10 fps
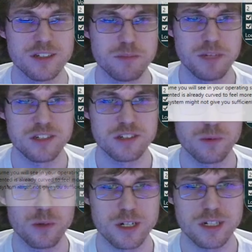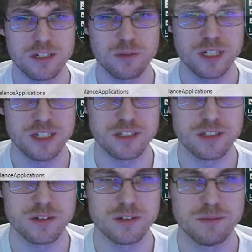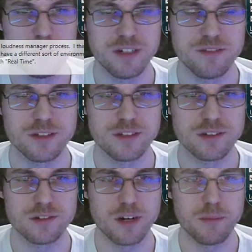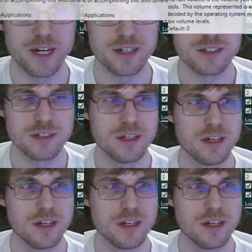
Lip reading: manager to work, and each one has its own benefits and drawbacks.